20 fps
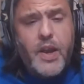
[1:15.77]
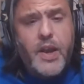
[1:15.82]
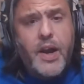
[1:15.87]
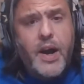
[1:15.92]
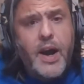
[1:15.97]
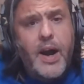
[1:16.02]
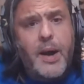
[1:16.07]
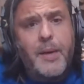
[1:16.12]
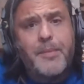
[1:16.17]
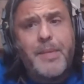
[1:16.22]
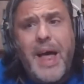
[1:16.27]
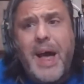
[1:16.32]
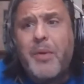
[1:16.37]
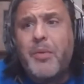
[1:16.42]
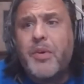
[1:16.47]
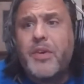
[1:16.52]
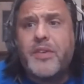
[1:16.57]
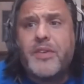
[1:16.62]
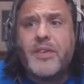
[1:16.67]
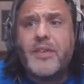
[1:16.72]
Um, that
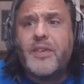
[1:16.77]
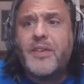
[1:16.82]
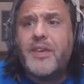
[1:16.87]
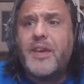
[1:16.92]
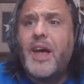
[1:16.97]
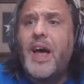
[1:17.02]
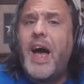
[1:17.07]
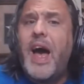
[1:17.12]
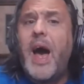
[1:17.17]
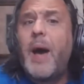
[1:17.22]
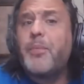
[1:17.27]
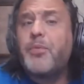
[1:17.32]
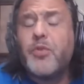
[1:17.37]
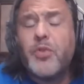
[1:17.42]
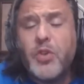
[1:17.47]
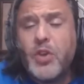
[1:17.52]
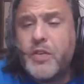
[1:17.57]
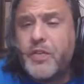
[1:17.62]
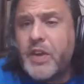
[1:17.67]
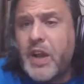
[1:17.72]
was
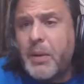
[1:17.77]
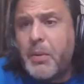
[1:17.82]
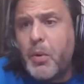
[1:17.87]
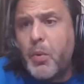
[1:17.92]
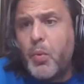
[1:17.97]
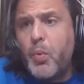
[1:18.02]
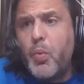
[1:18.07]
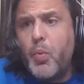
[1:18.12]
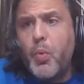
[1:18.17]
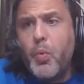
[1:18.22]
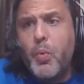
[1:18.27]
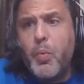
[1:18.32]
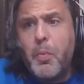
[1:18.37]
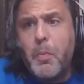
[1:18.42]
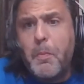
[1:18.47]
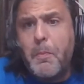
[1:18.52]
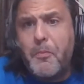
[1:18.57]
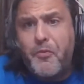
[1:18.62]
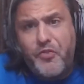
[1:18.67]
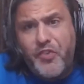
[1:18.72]
absolutely phenomenal.
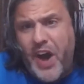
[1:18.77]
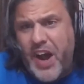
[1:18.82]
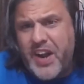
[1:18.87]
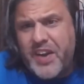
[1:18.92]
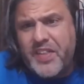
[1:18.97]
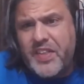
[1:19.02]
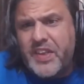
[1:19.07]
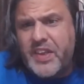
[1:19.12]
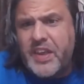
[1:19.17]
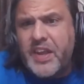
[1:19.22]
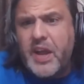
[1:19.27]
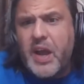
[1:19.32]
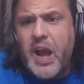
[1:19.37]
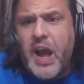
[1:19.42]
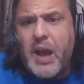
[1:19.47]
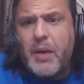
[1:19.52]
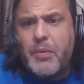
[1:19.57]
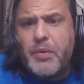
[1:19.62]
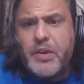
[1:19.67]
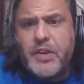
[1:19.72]
Fight of the year,
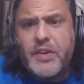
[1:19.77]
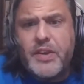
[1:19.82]
I would